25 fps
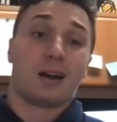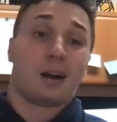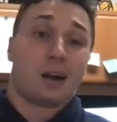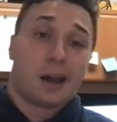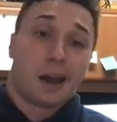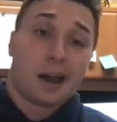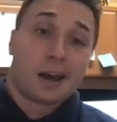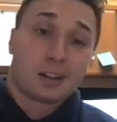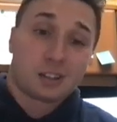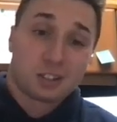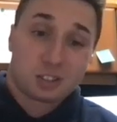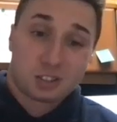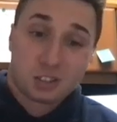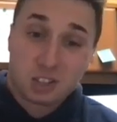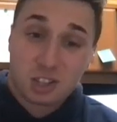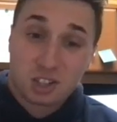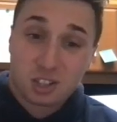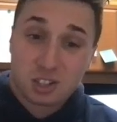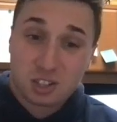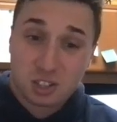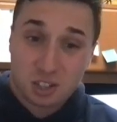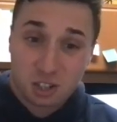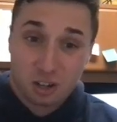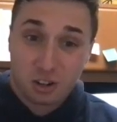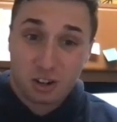Alex
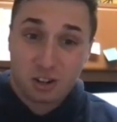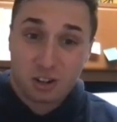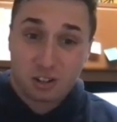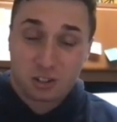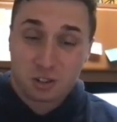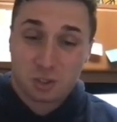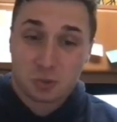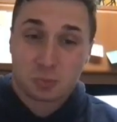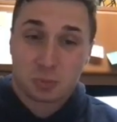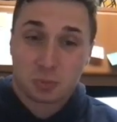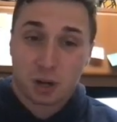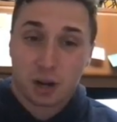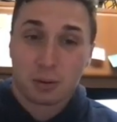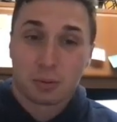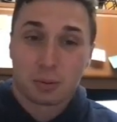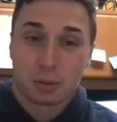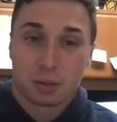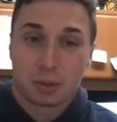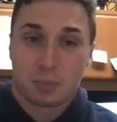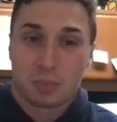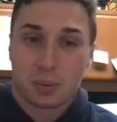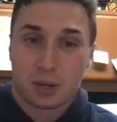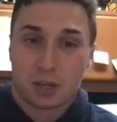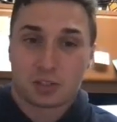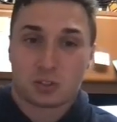Caceres is probably the
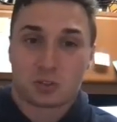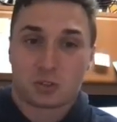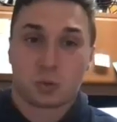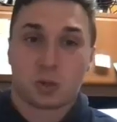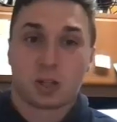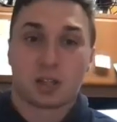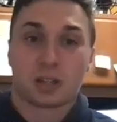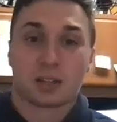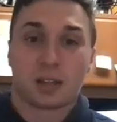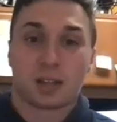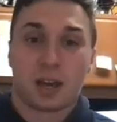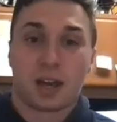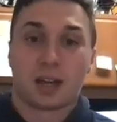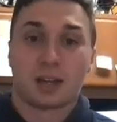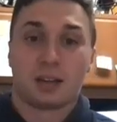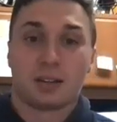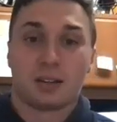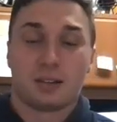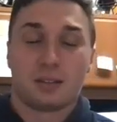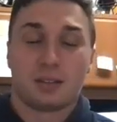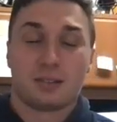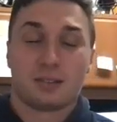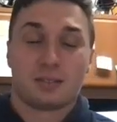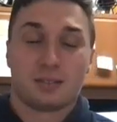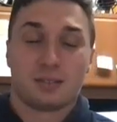best win that
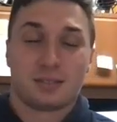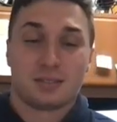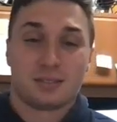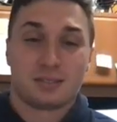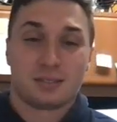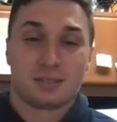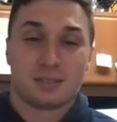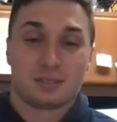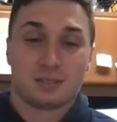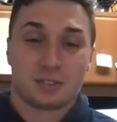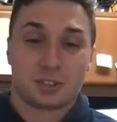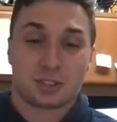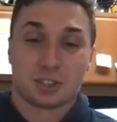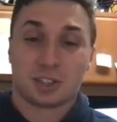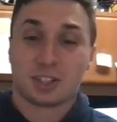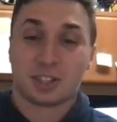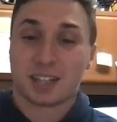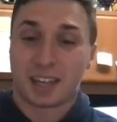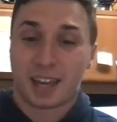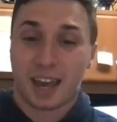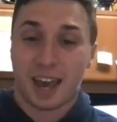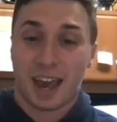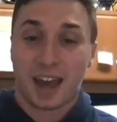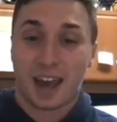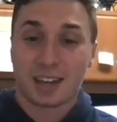
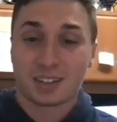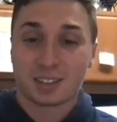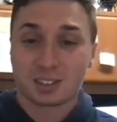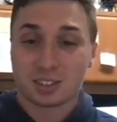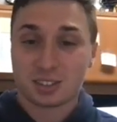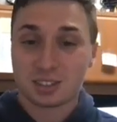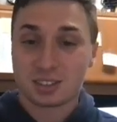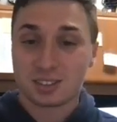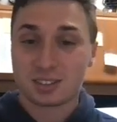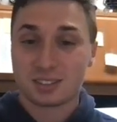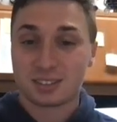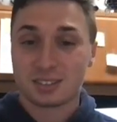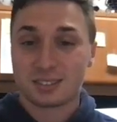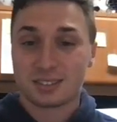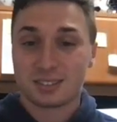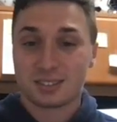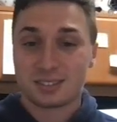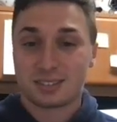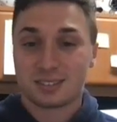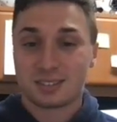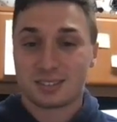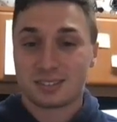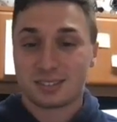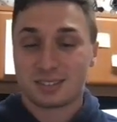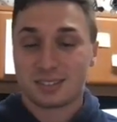Sadiq has.
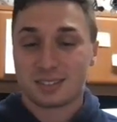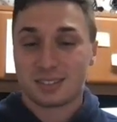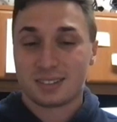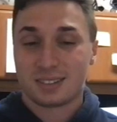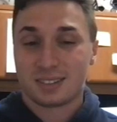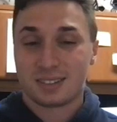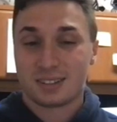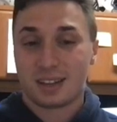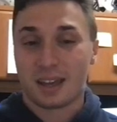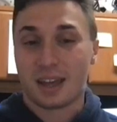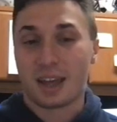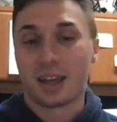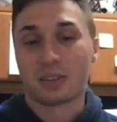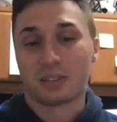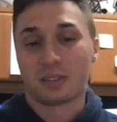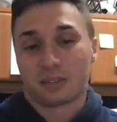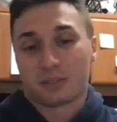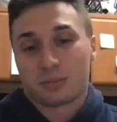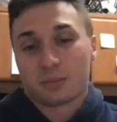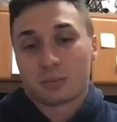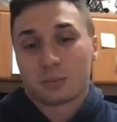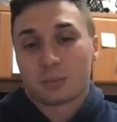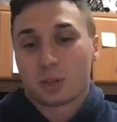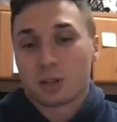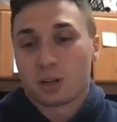And
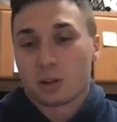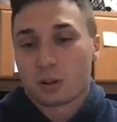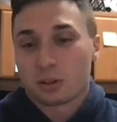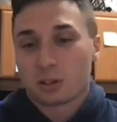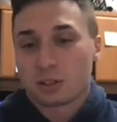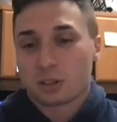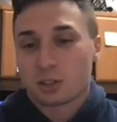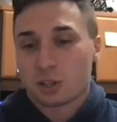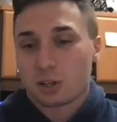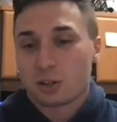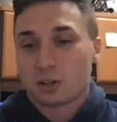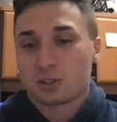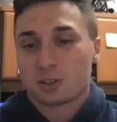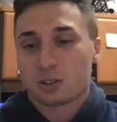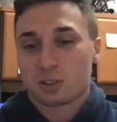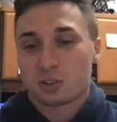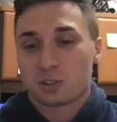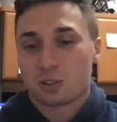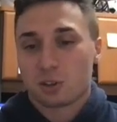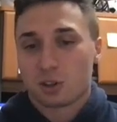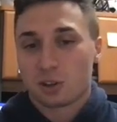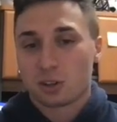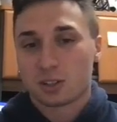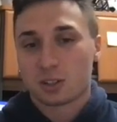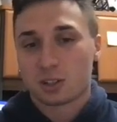Caceres is
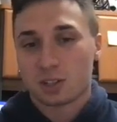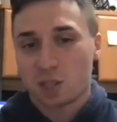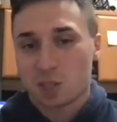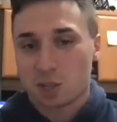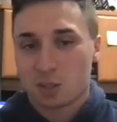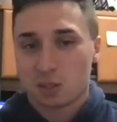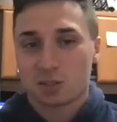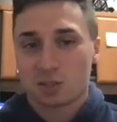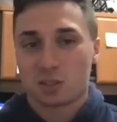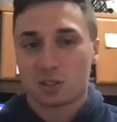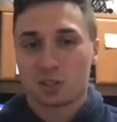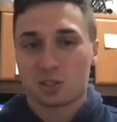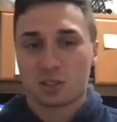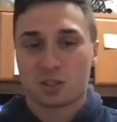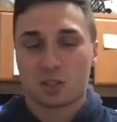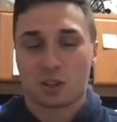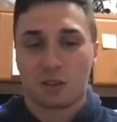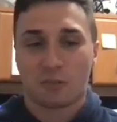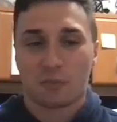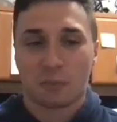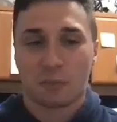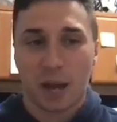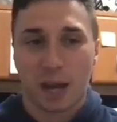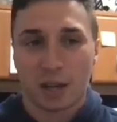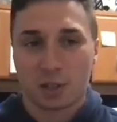good. Caceres is a
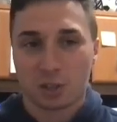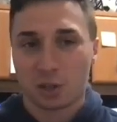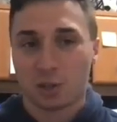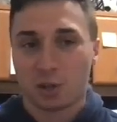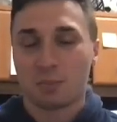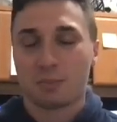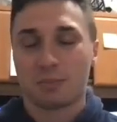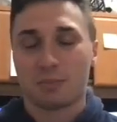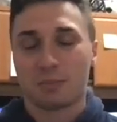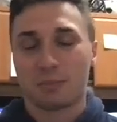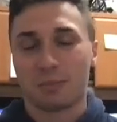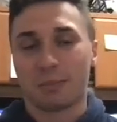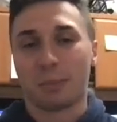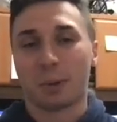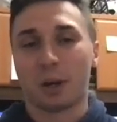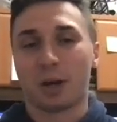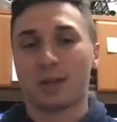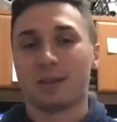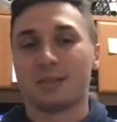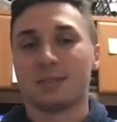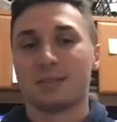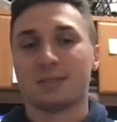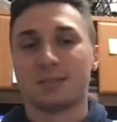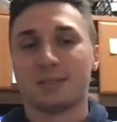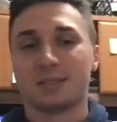tough matchup,
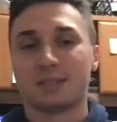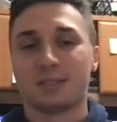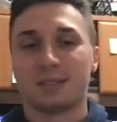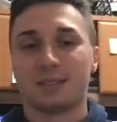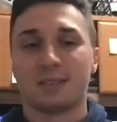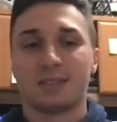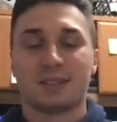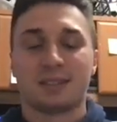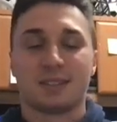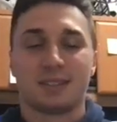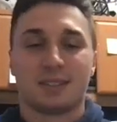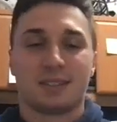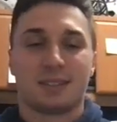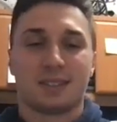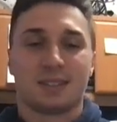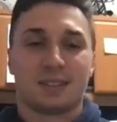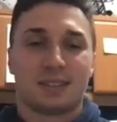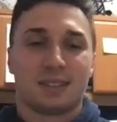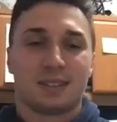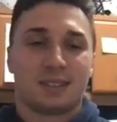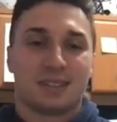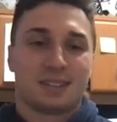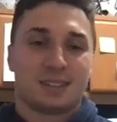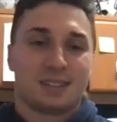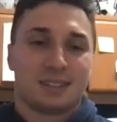but
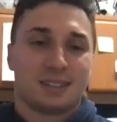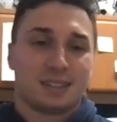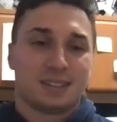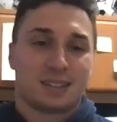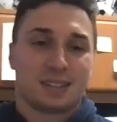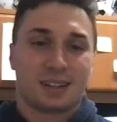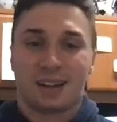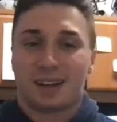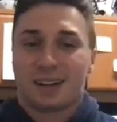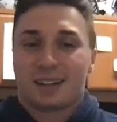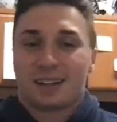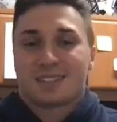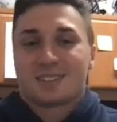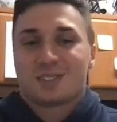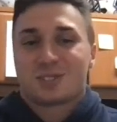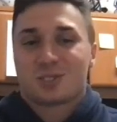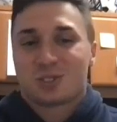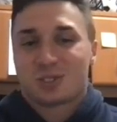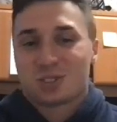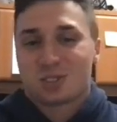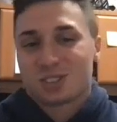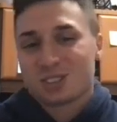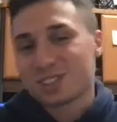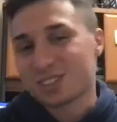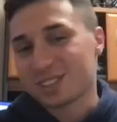God, he's
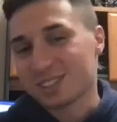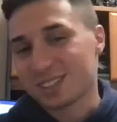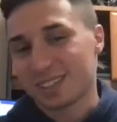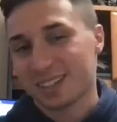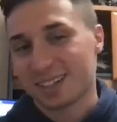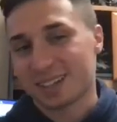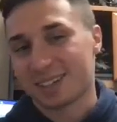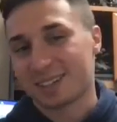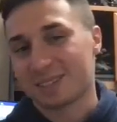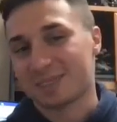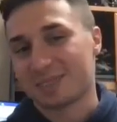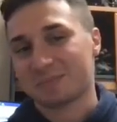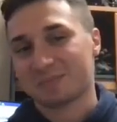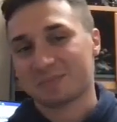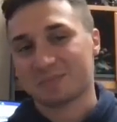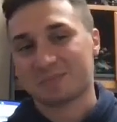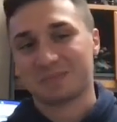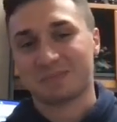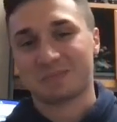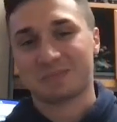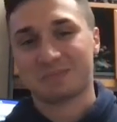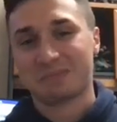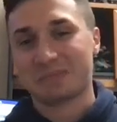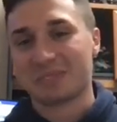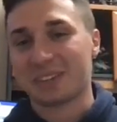just like,
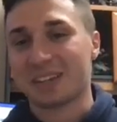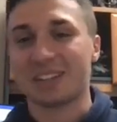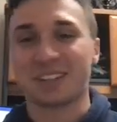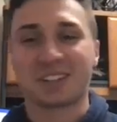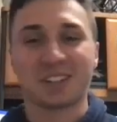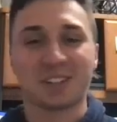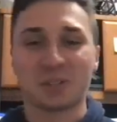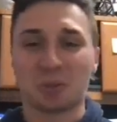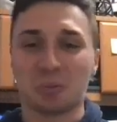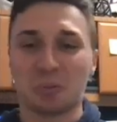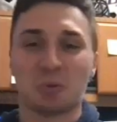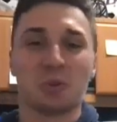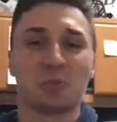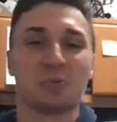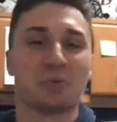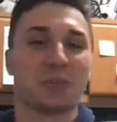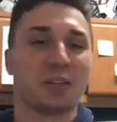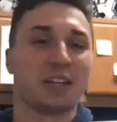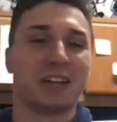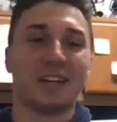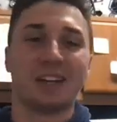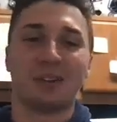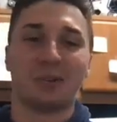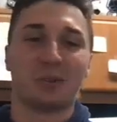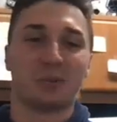it doesn't move the
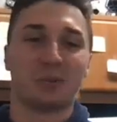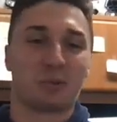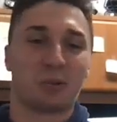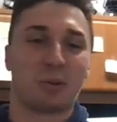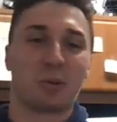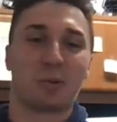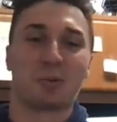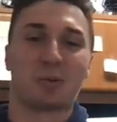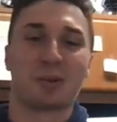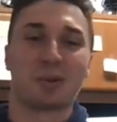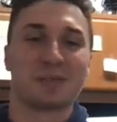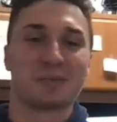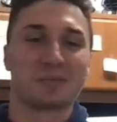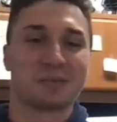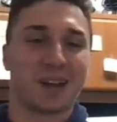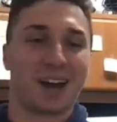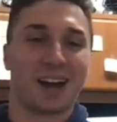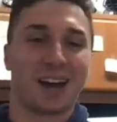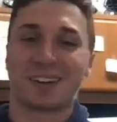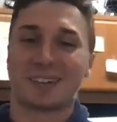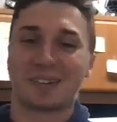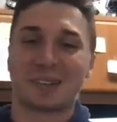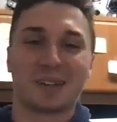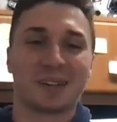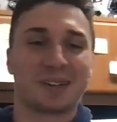needle for me. I
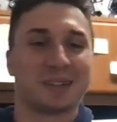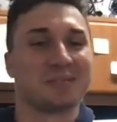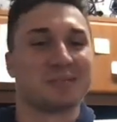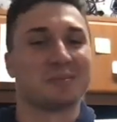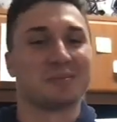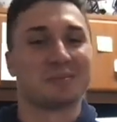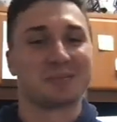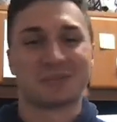don't know.